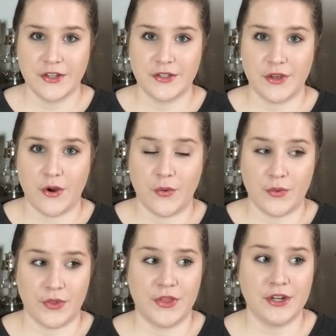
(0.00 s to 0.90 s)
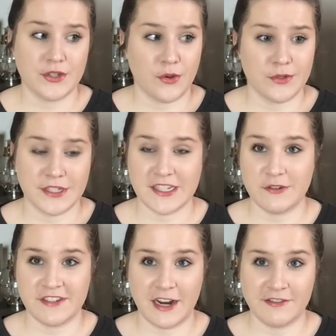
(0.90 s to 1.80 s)
So there's a whole slew
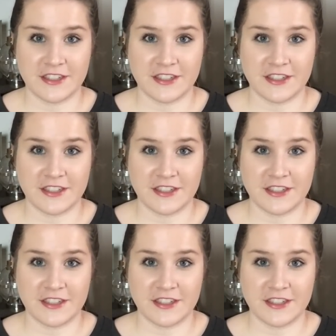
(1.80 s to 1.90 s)
of travel